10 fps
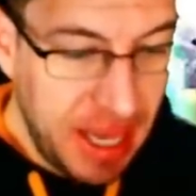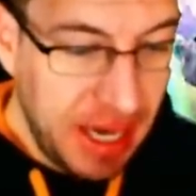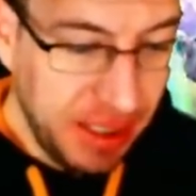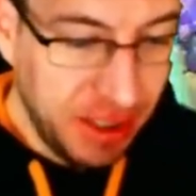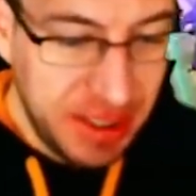
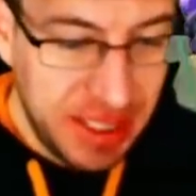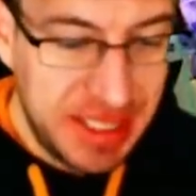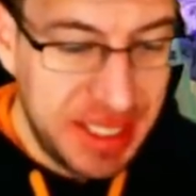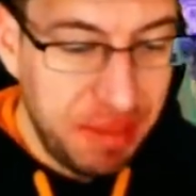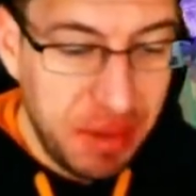It looks like
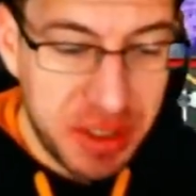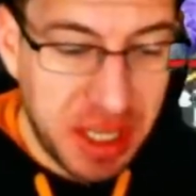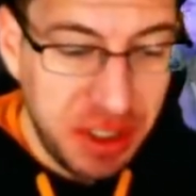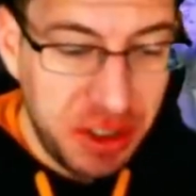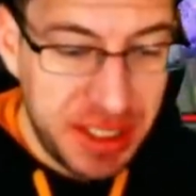Sunbow's
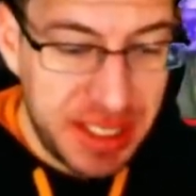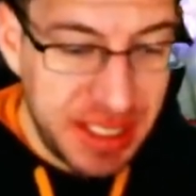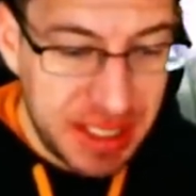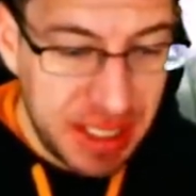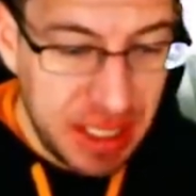
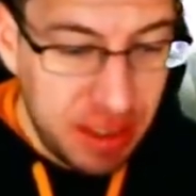Huntresses